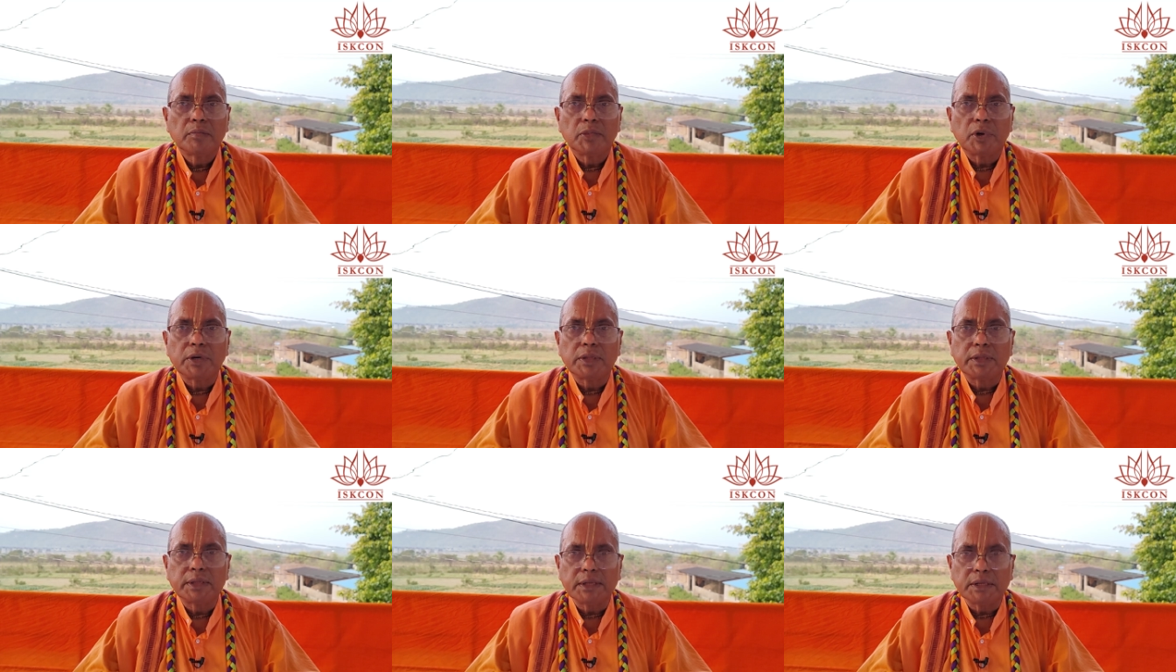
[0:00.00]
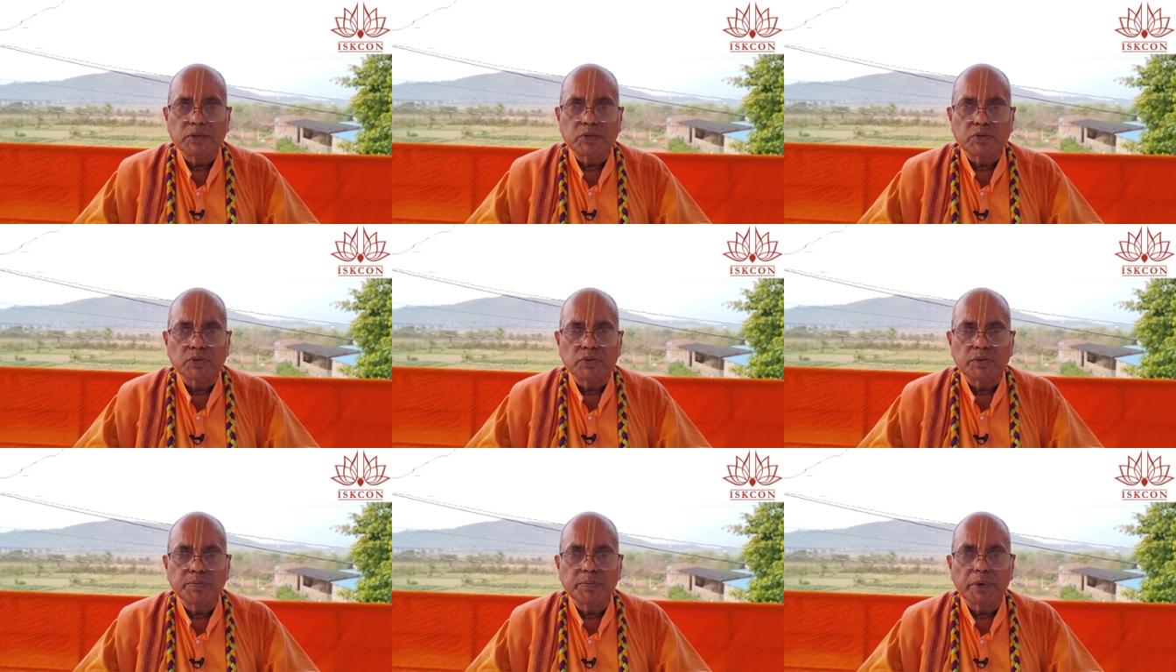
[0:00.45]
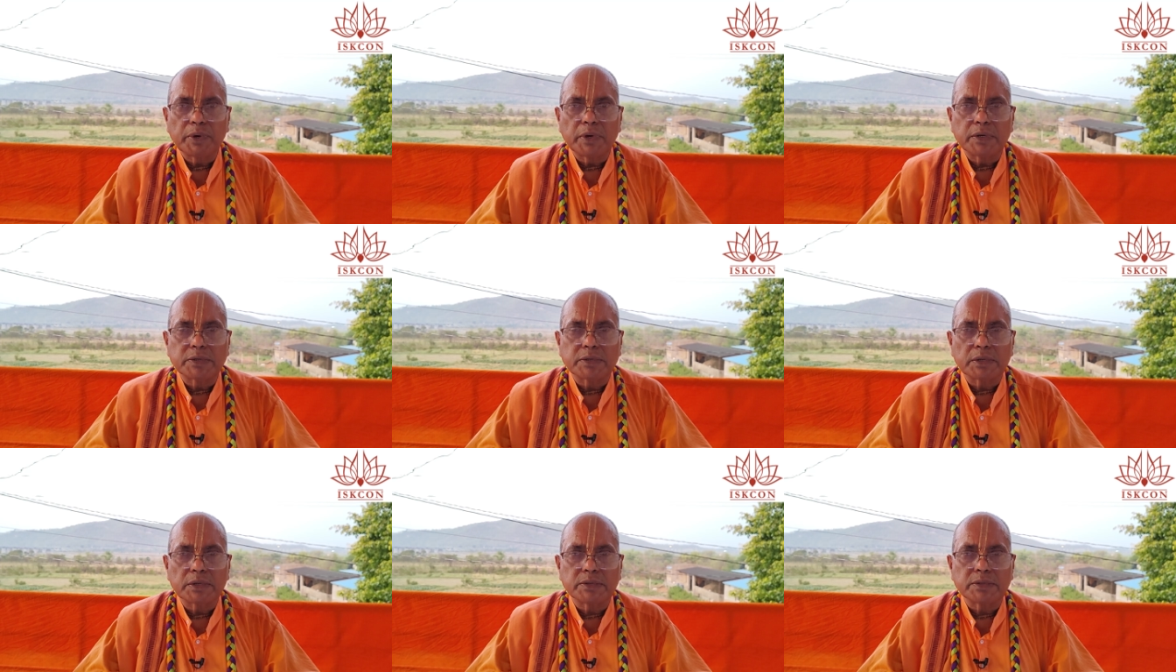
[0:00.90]
But these two
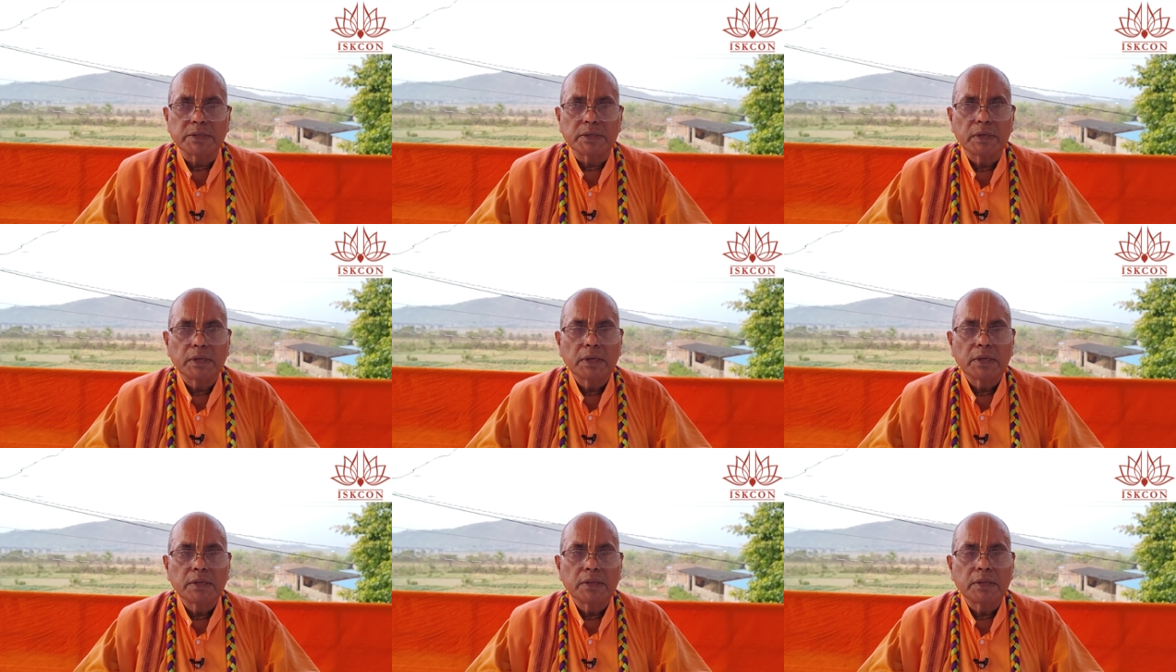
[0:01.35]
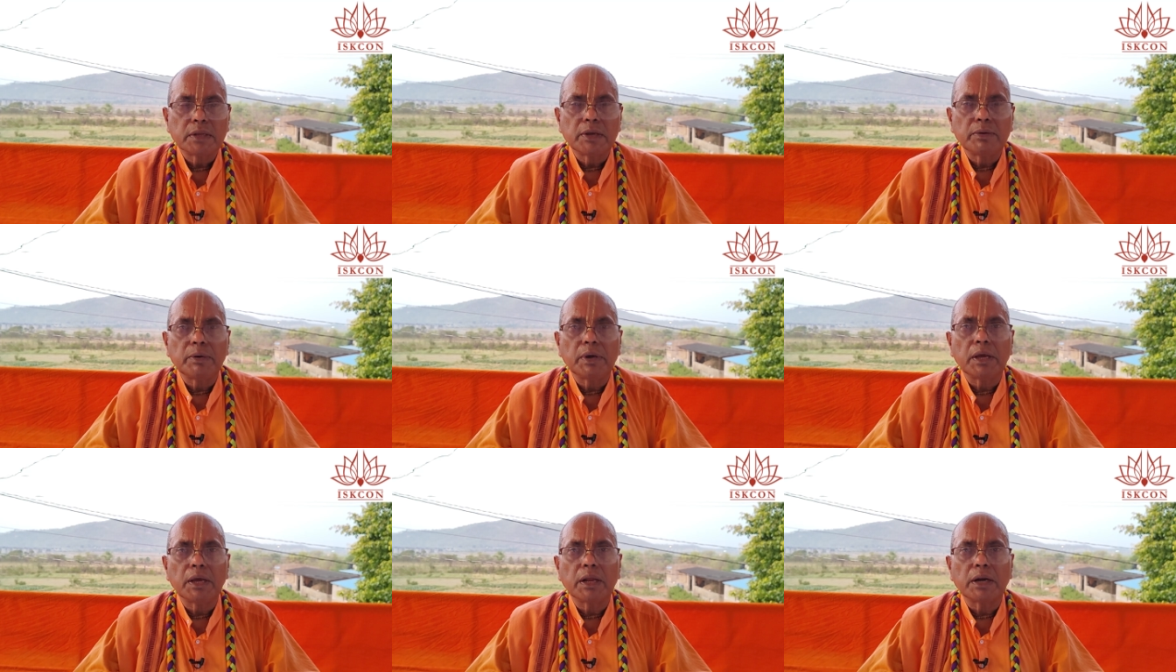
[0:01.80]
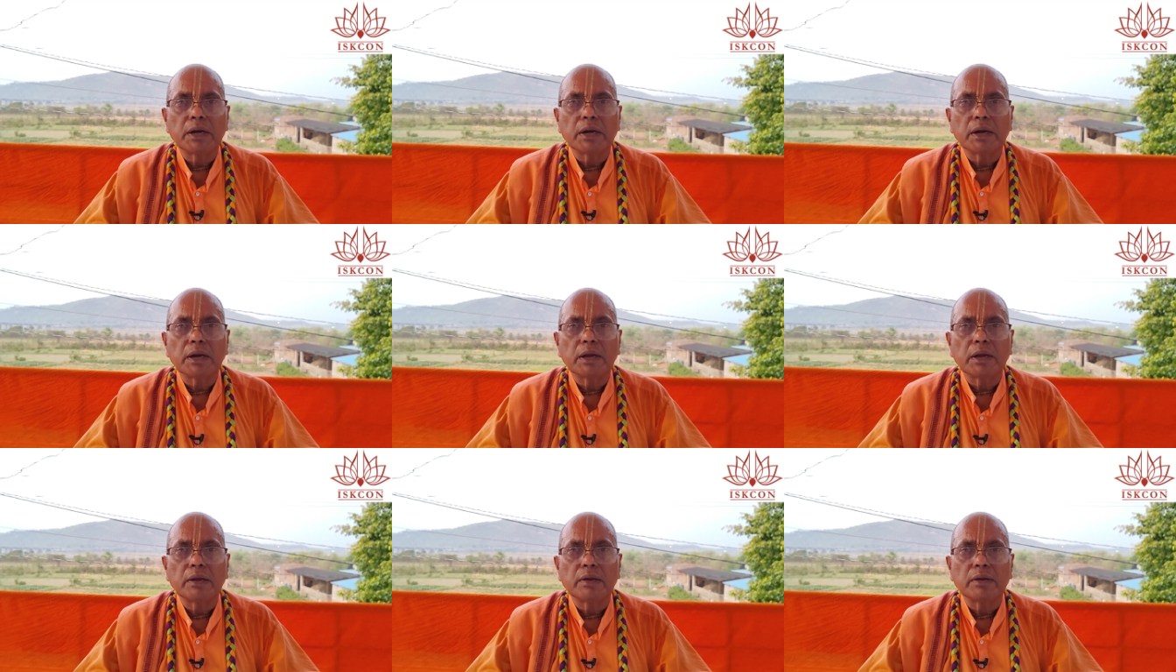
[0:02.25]
persons, they
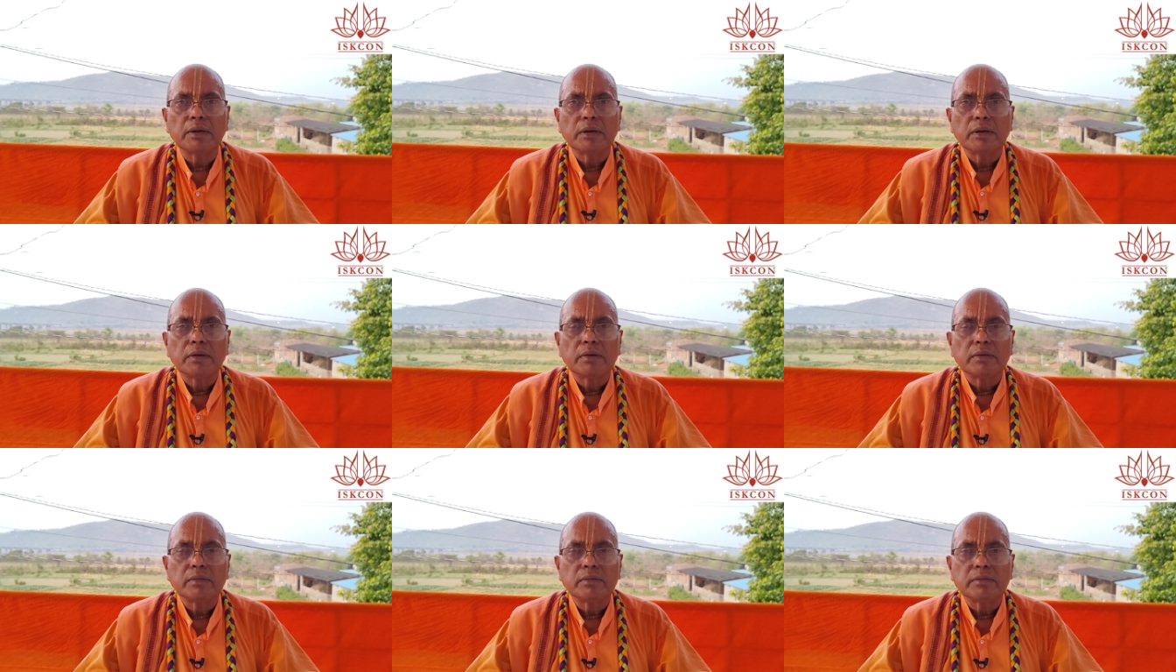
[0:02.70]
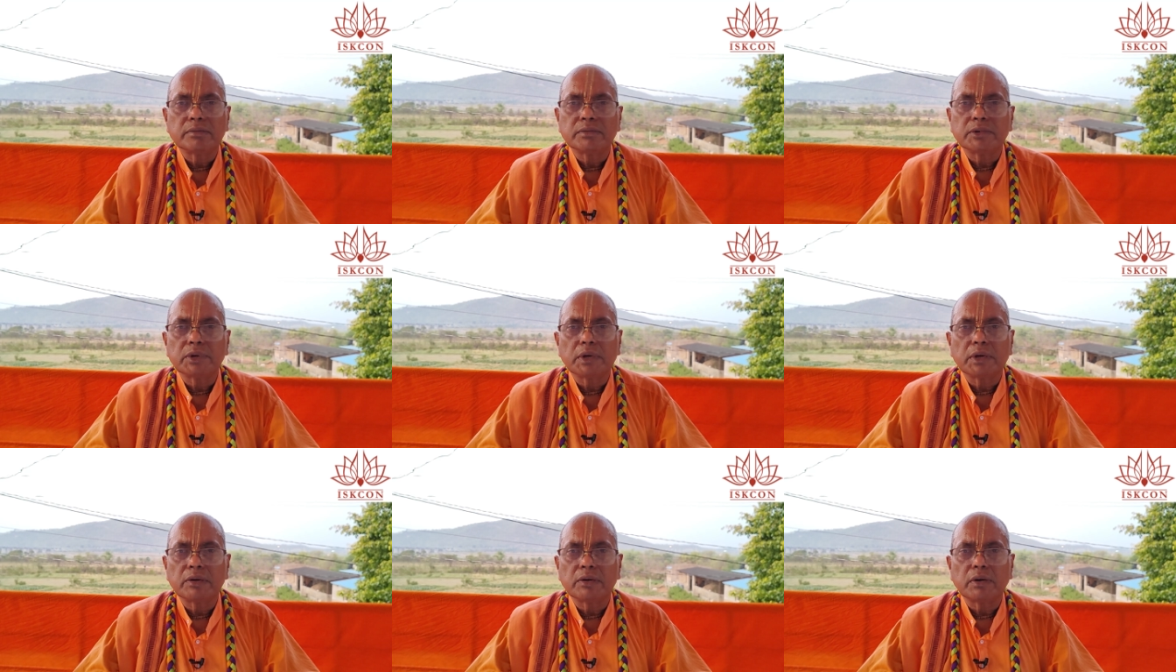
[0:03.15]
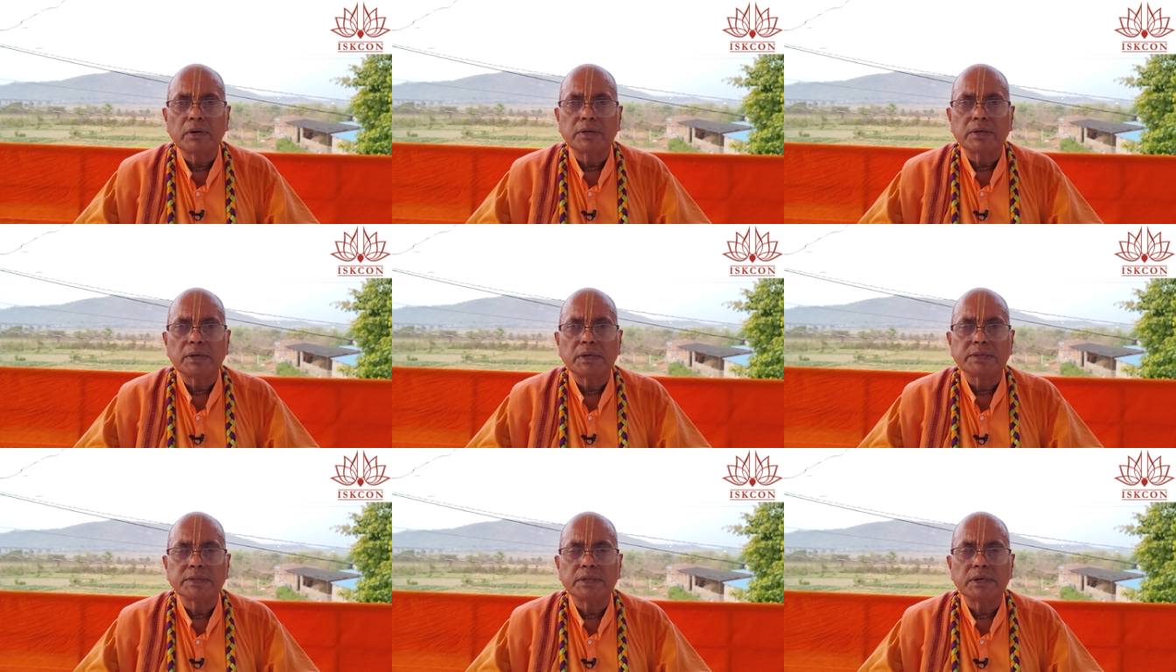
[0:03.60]
were
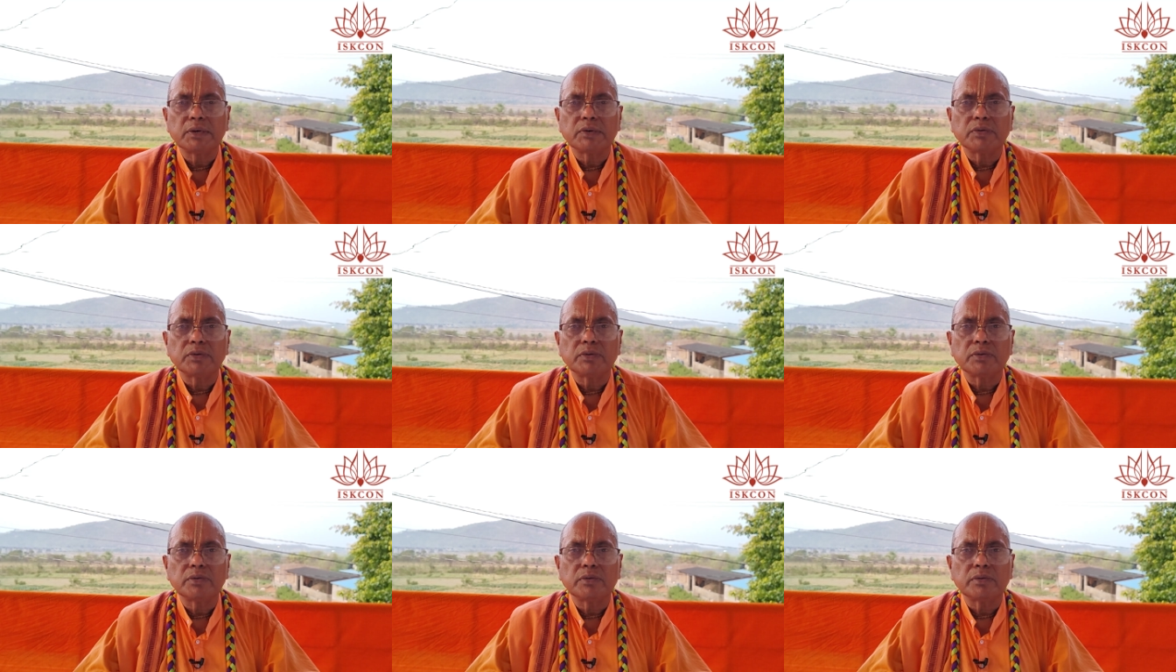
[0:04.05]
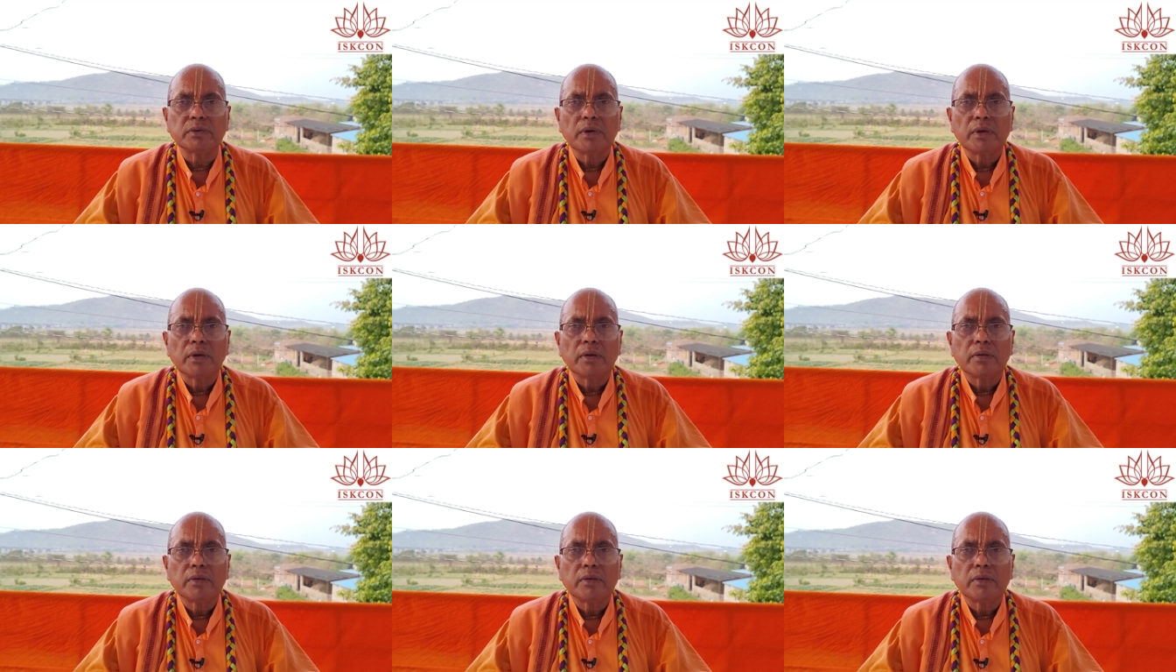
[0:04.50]
not listening to